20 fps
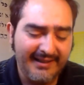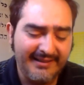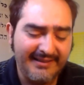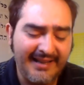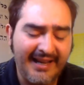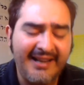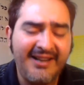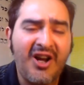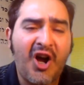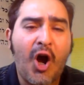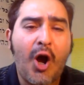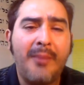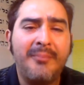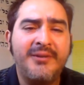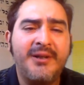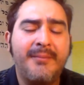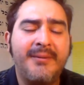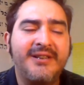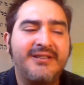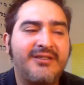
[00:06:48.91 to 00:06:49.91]
Then
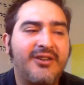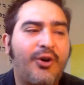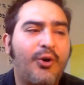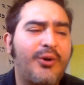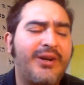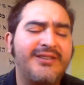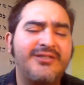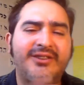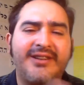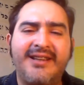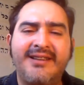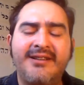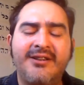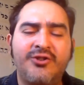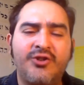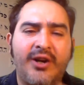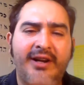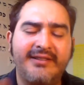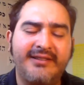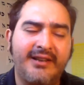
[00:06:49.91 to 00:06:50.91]
Optimus, okay, so then they're
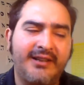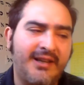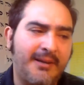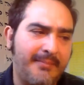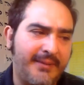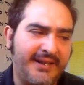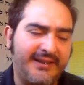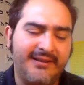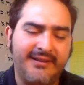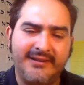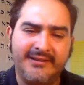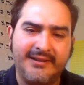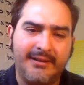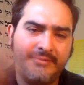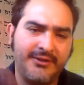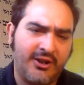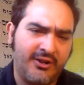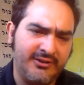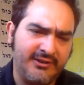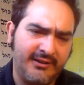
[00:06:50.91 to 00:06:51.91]
trying, then they beat the
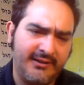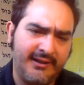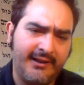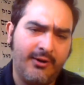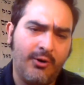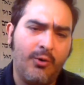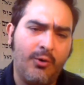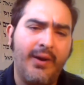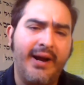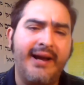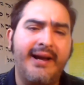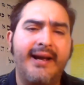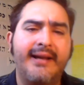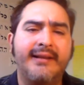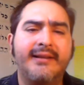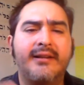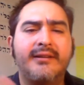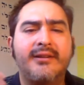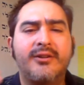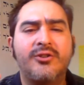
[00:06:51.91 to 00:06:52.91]
Decepticons and they go away, and
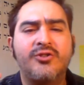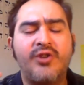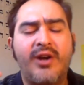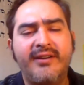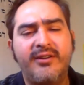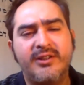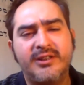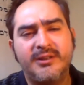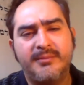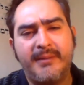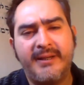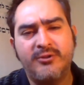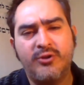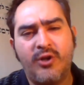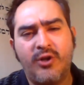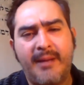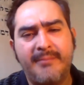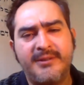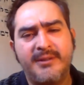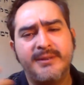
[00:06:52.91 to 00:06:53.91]
then they're trying to explain to
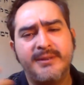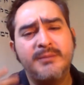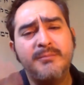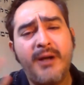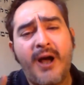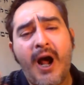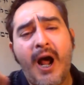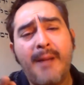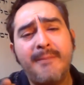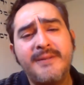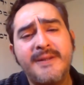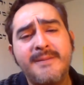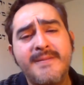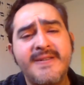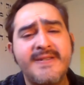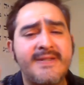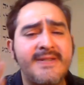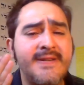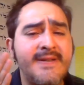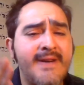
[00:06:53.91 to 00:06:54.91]
Optimus, but
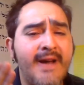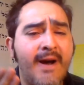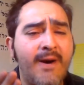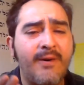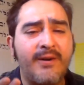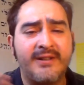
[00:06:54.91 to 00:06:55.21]
Optimus, you know,